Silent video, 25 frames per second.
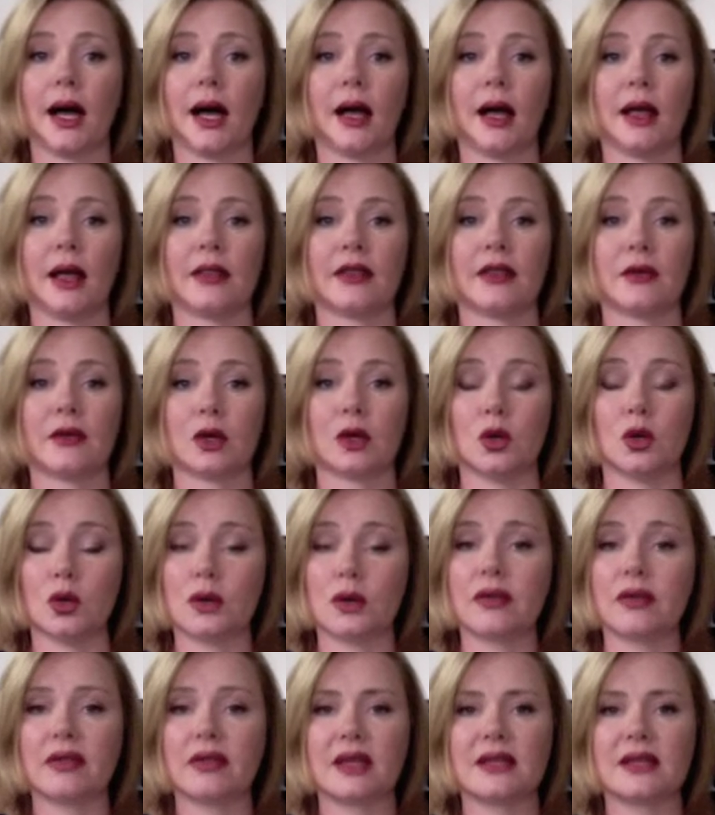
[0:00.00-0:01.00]
There are good
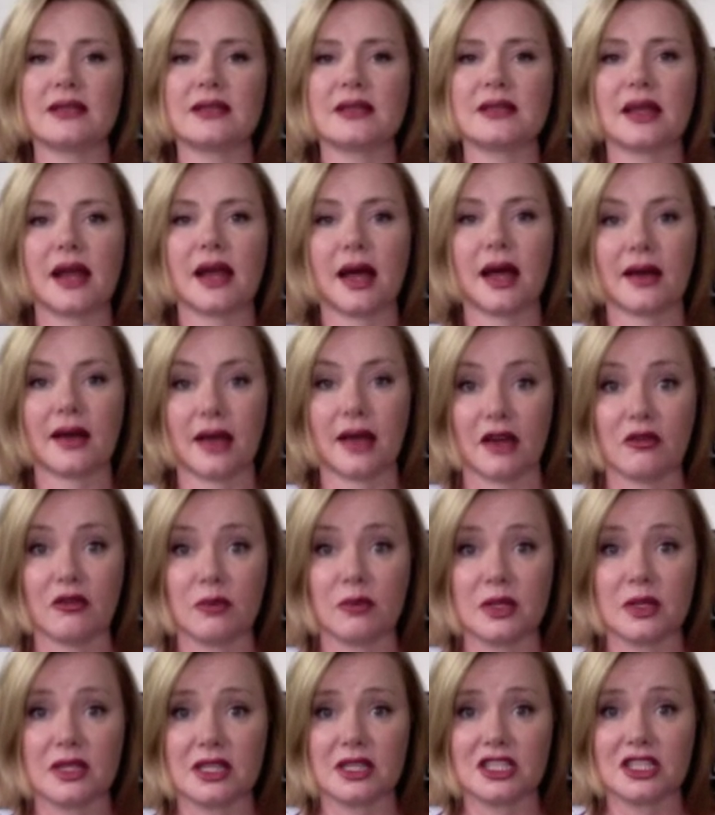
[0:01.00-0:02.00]
things that our
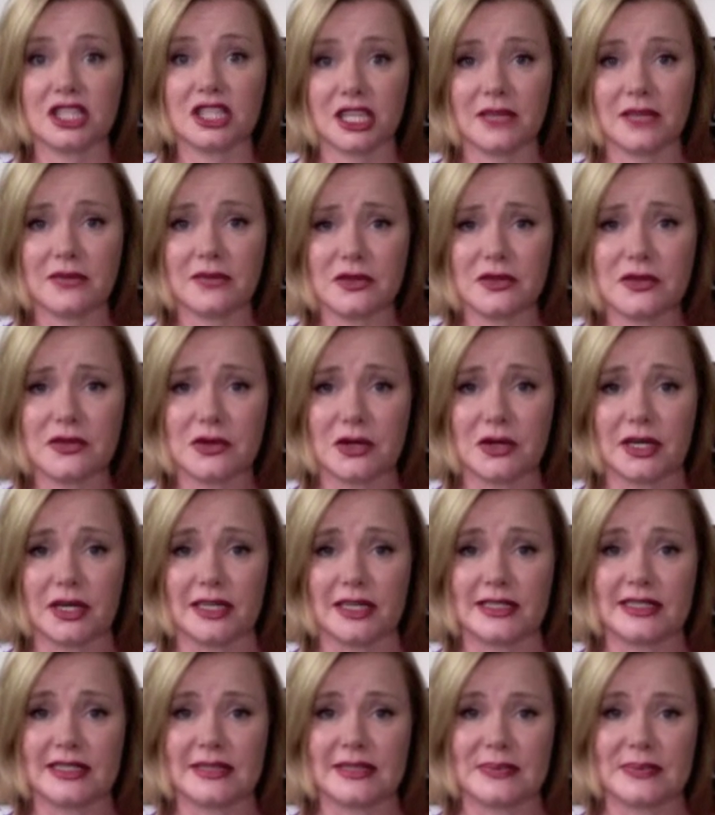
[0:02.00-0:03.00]
government achieves for
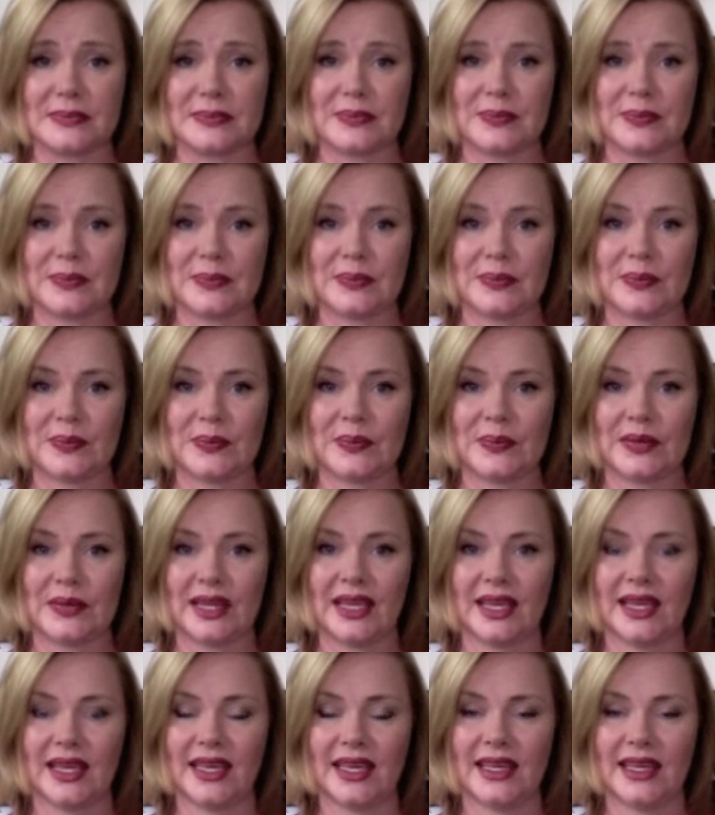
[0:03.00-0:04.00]
us.
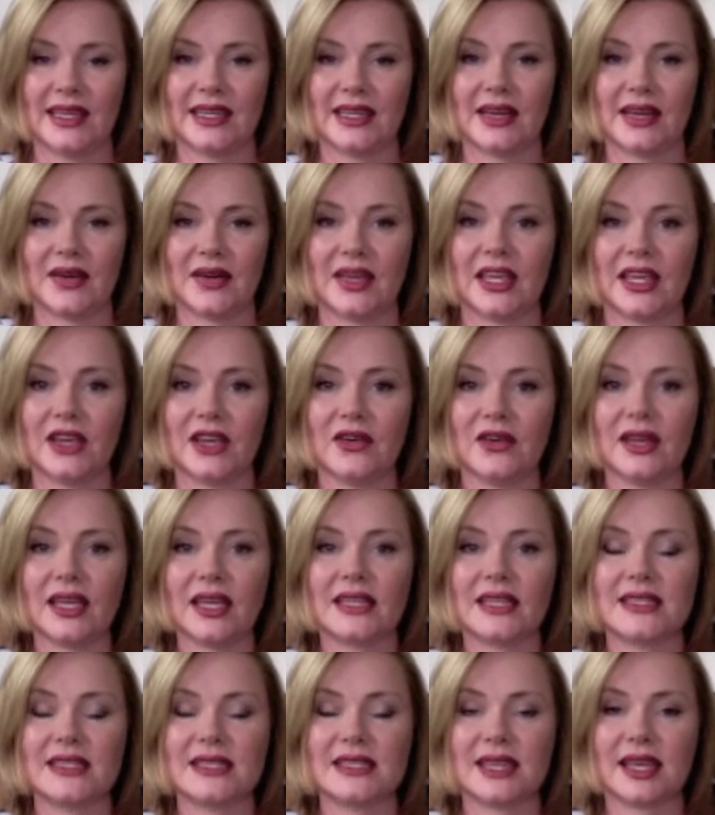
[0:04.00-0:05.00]
Now, hearing
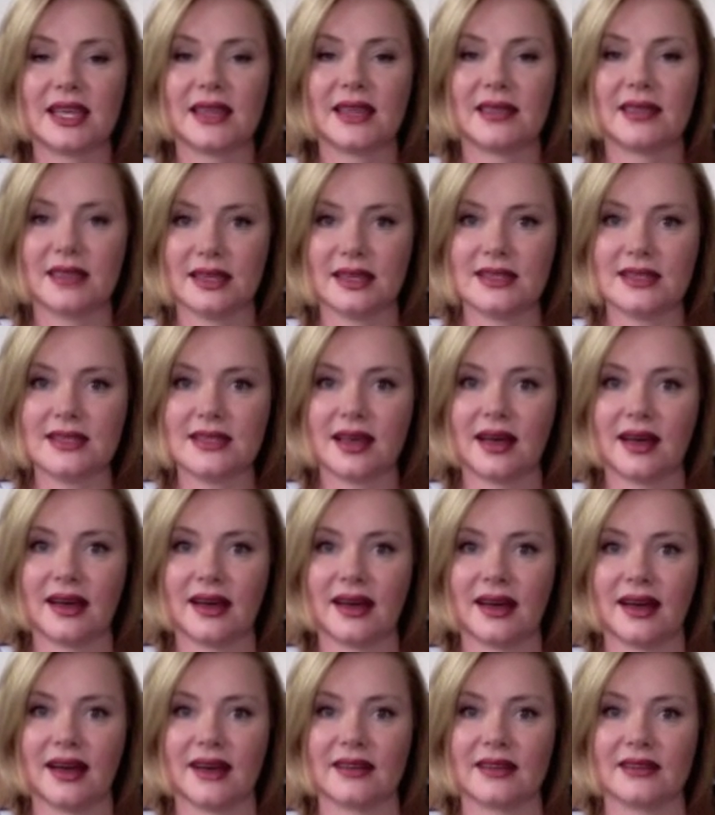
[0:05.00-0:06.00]
and seeing these kind of
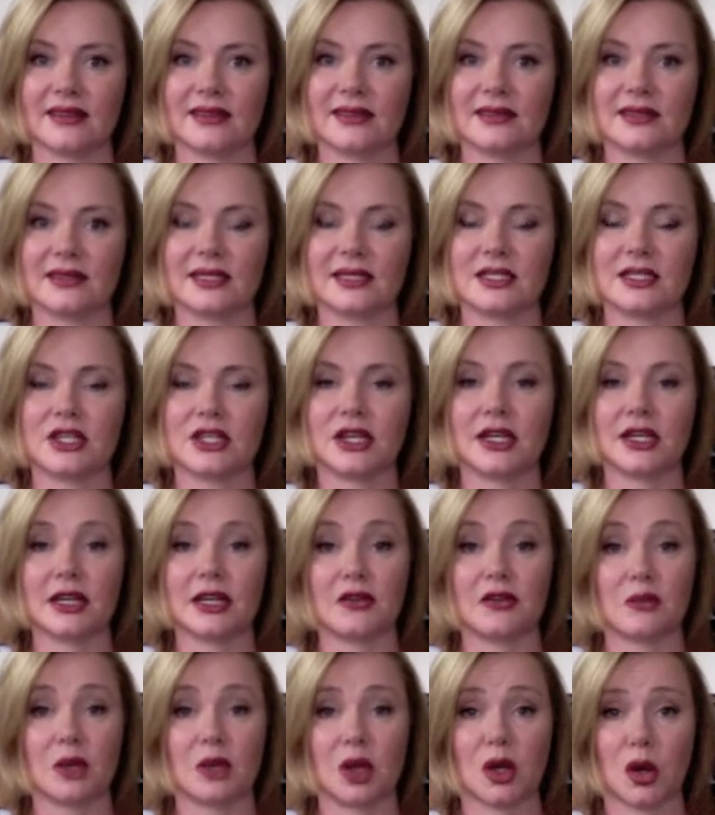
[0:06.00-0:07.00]
articles is going to
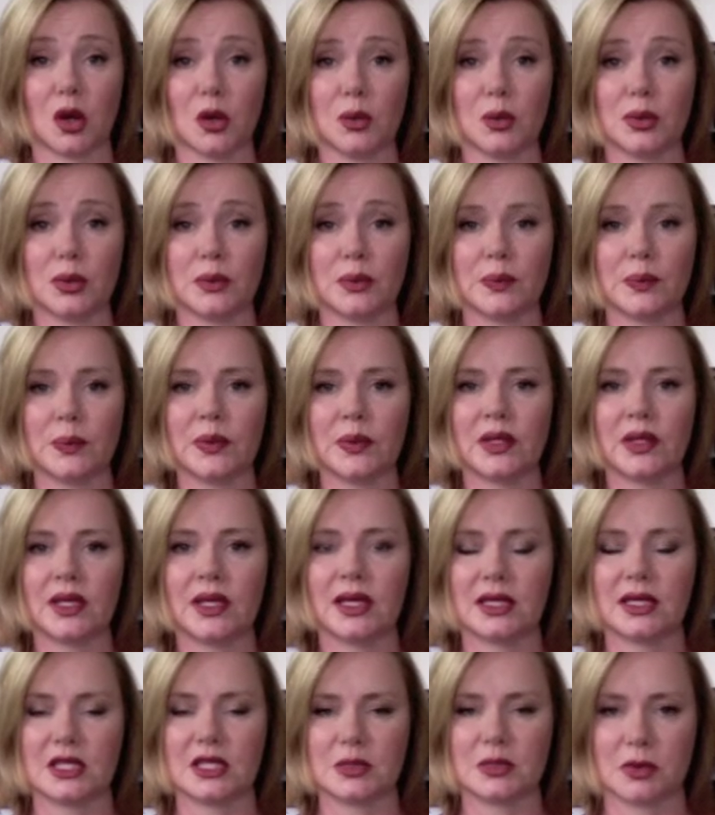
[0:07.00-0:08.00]
give me hope,
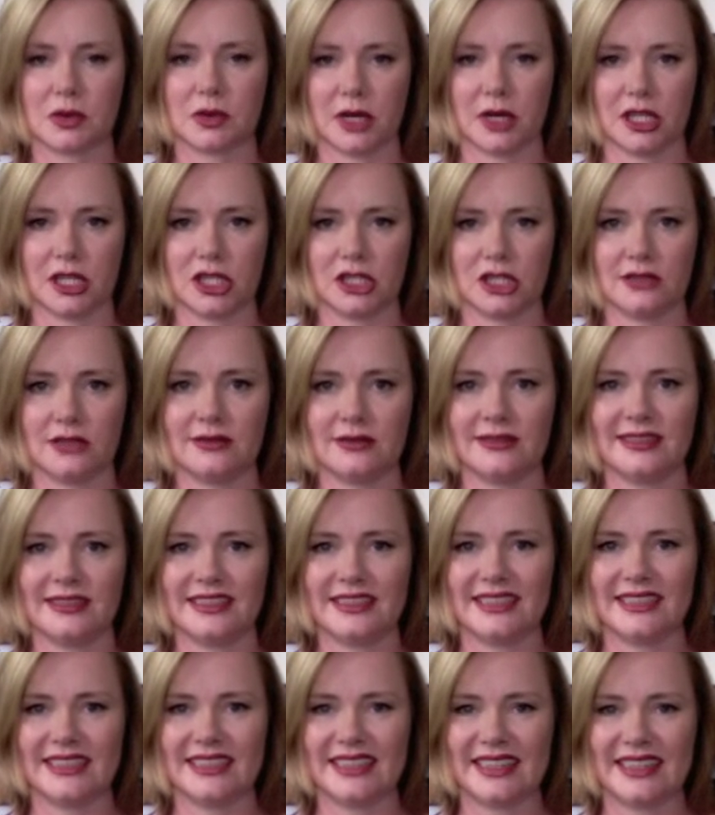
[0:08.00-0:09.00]
inspiration,
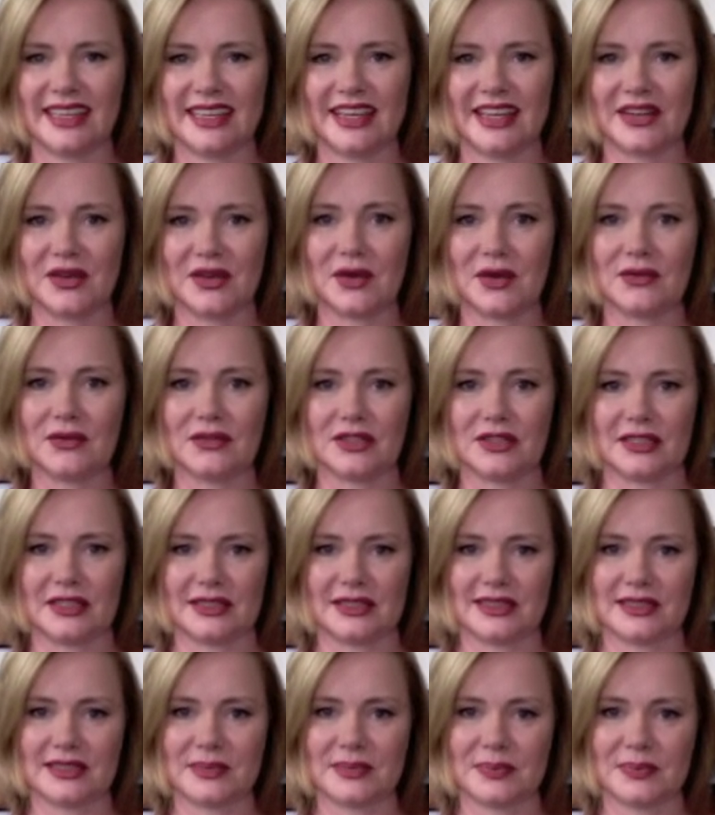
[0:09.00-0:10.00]
and
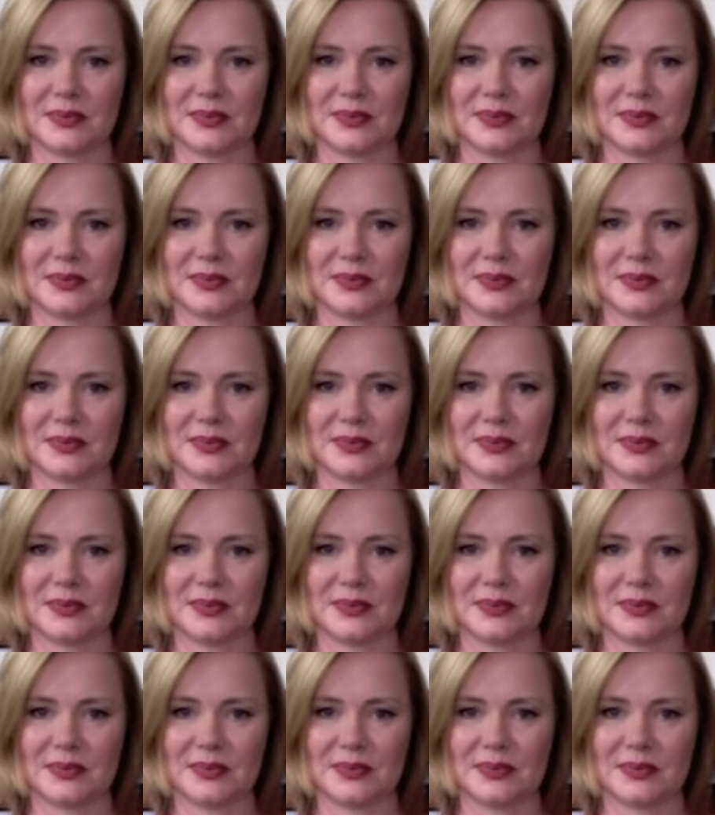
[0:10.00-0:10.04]
confidence.